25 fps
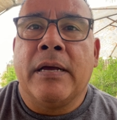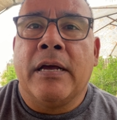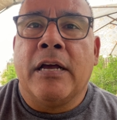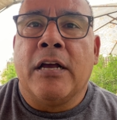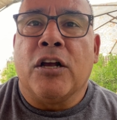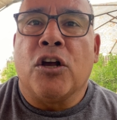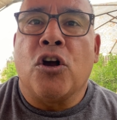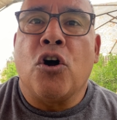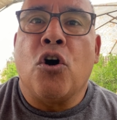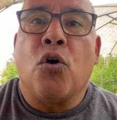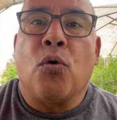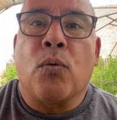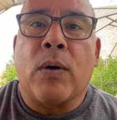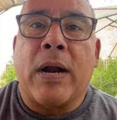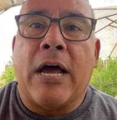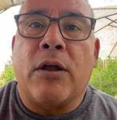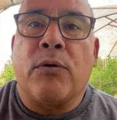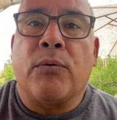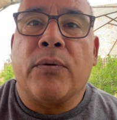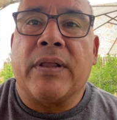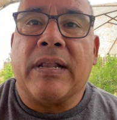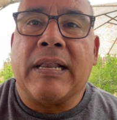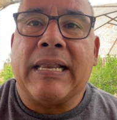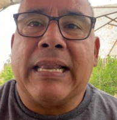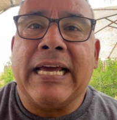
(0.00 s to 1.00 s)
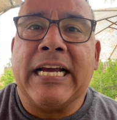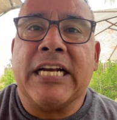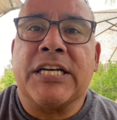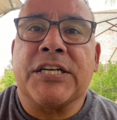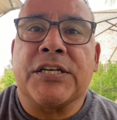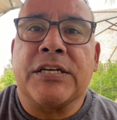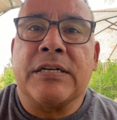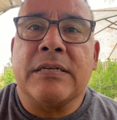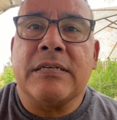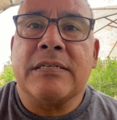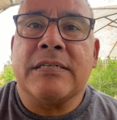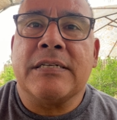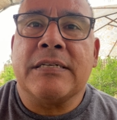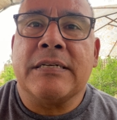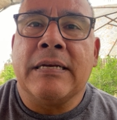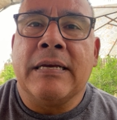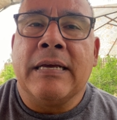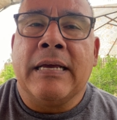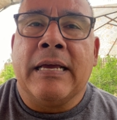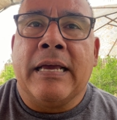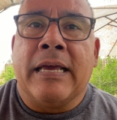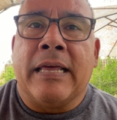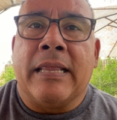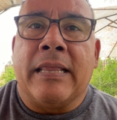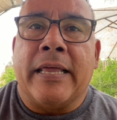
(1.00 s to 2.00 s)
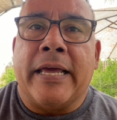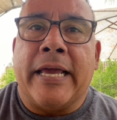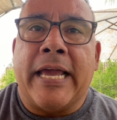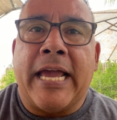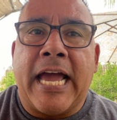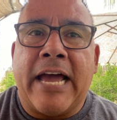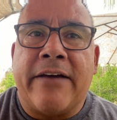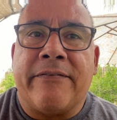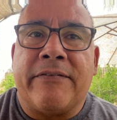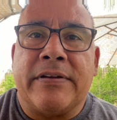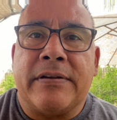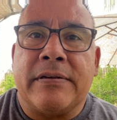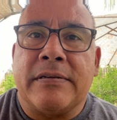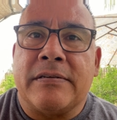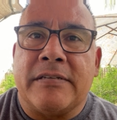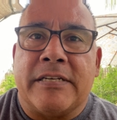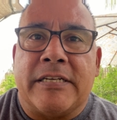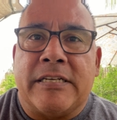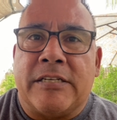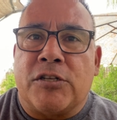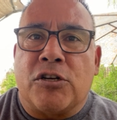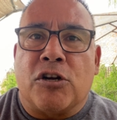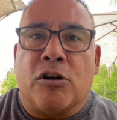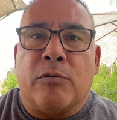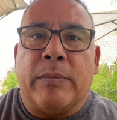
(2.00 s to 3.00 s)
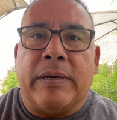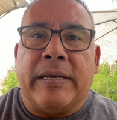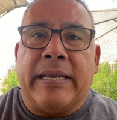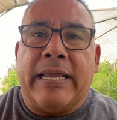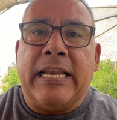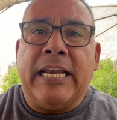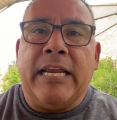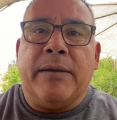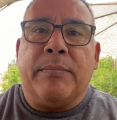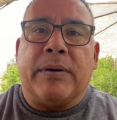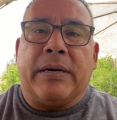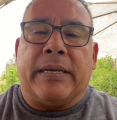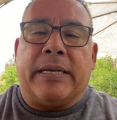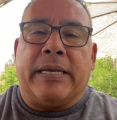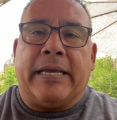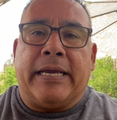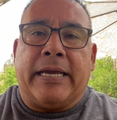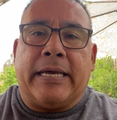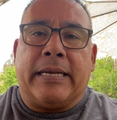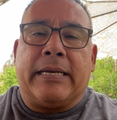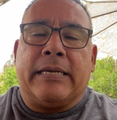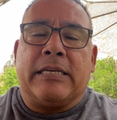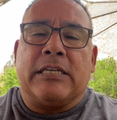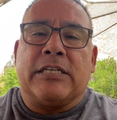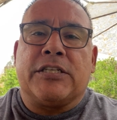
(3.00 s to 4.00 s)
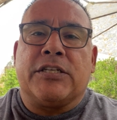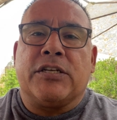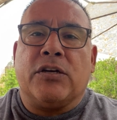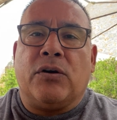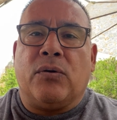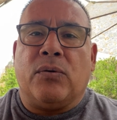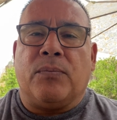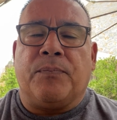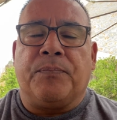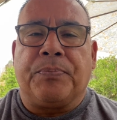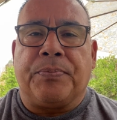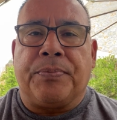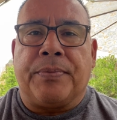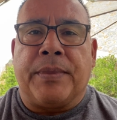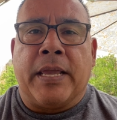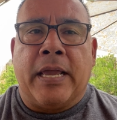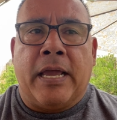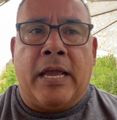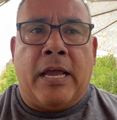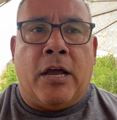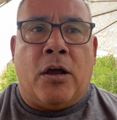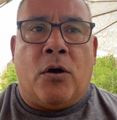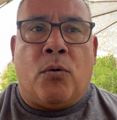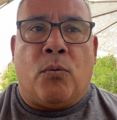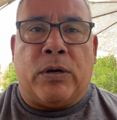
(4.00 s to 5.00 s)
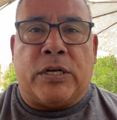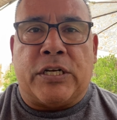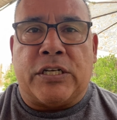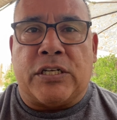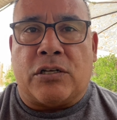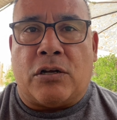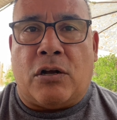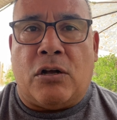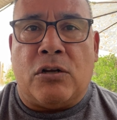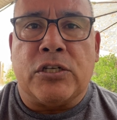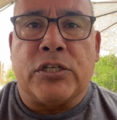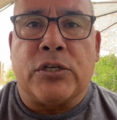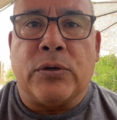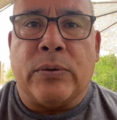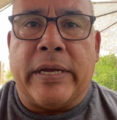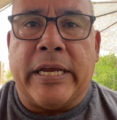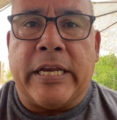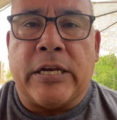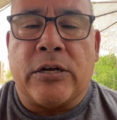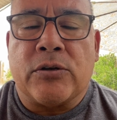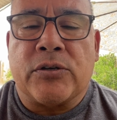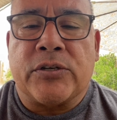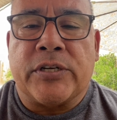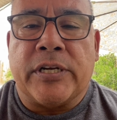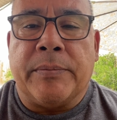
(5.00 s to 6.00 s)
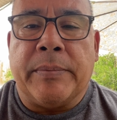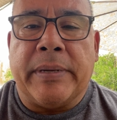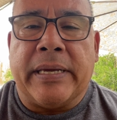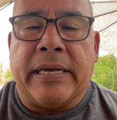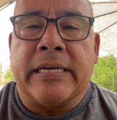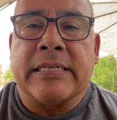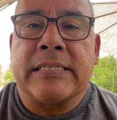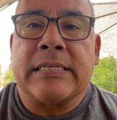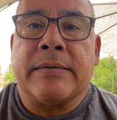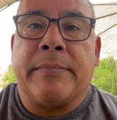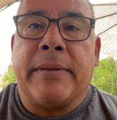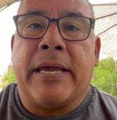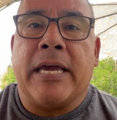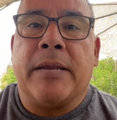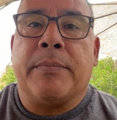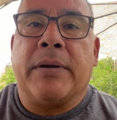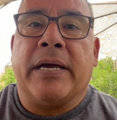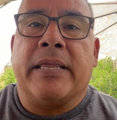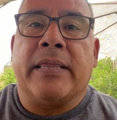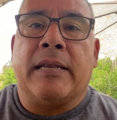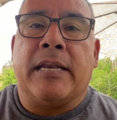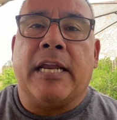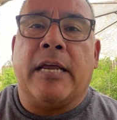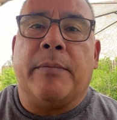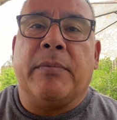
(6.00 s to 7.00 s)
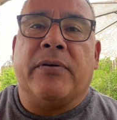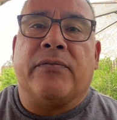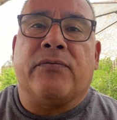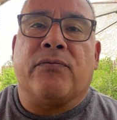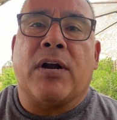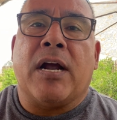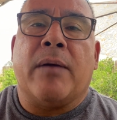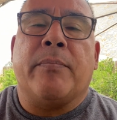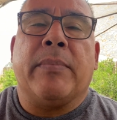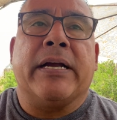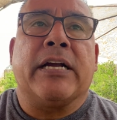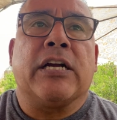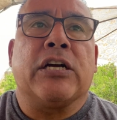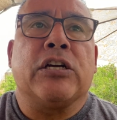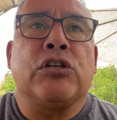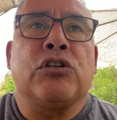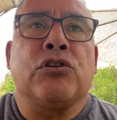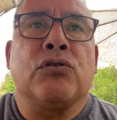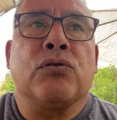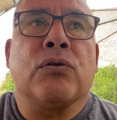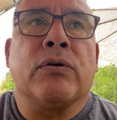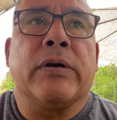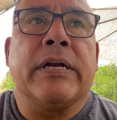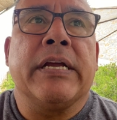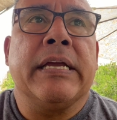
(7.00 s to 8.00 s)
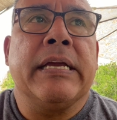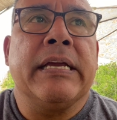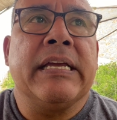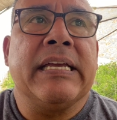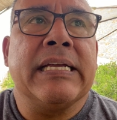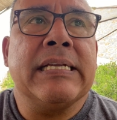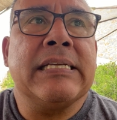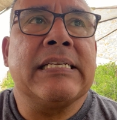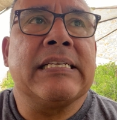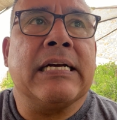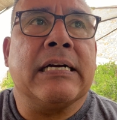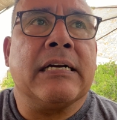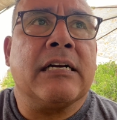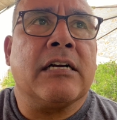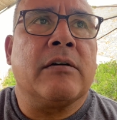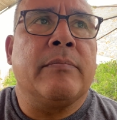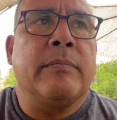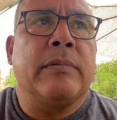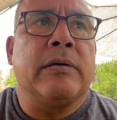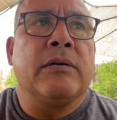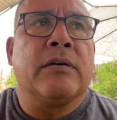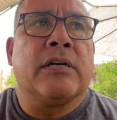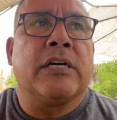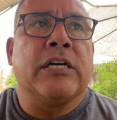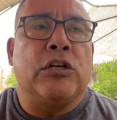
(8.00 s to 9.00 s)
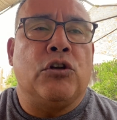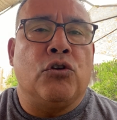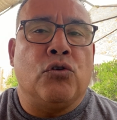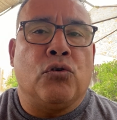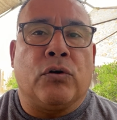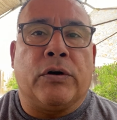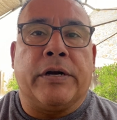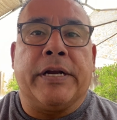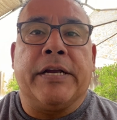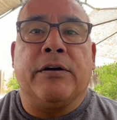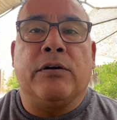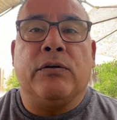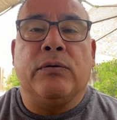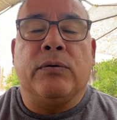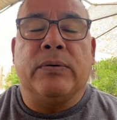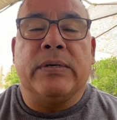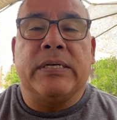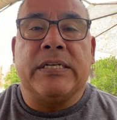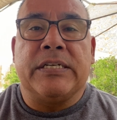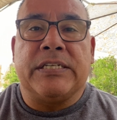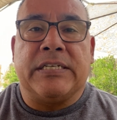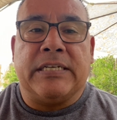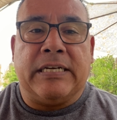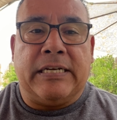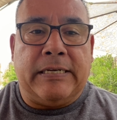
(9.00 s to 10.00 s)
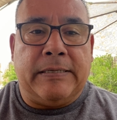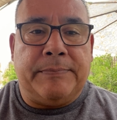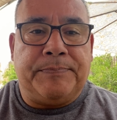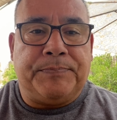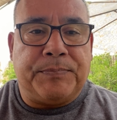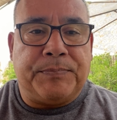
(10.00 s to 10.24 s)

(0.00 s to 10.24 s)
go around with elections. They haven't determined anybody yet. And so, which is also interesting because a man by the name of Rabbi Yitzhak Kaduri, who was, died,